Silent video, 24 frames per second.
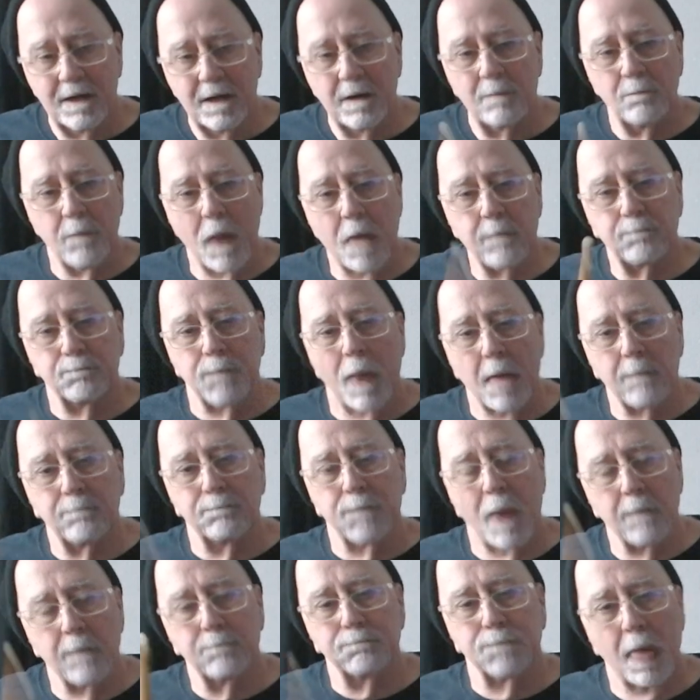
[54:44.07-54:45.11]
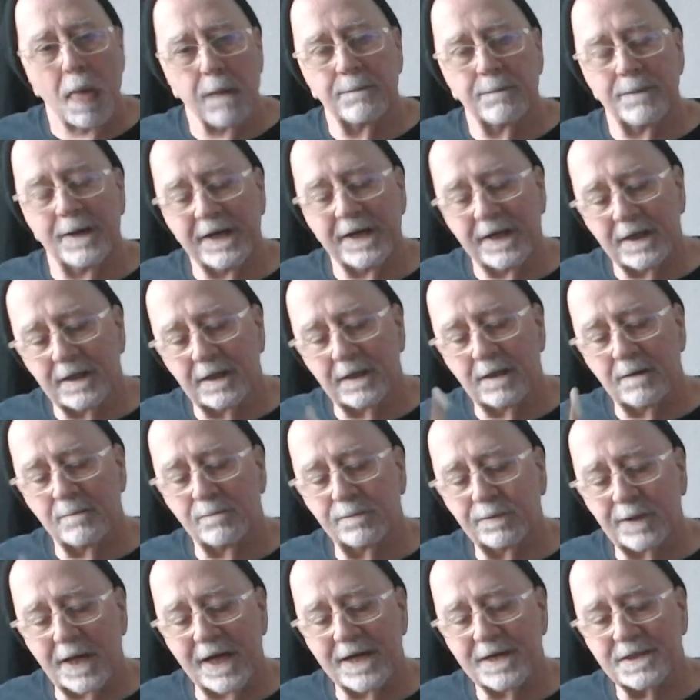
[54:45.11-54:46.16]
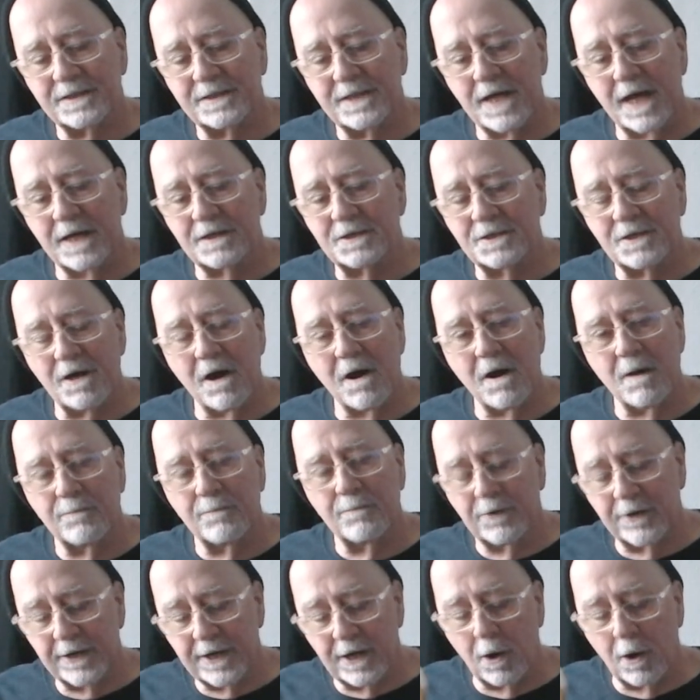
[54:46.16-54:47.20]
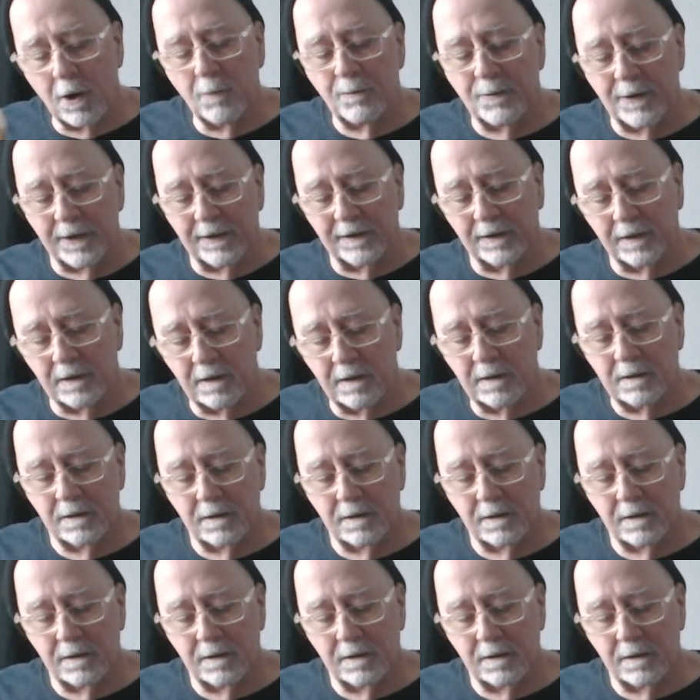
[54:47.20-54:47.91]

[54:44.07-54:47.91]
Bloop, bloop, bloop, bloop, and he plays that tom pretty open.